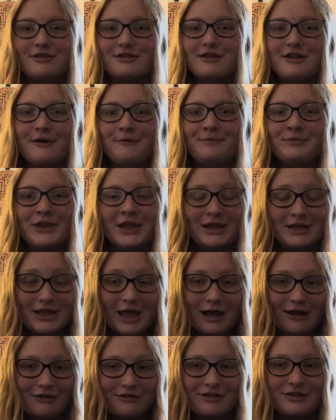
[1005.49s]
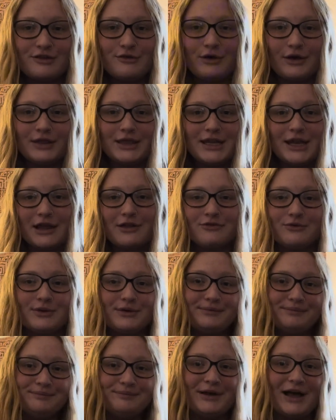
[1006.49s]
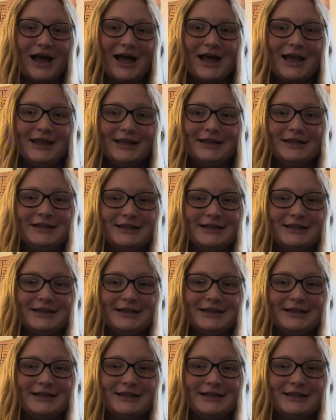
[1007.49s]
So, yeah, I'll see you on the next one. Bye!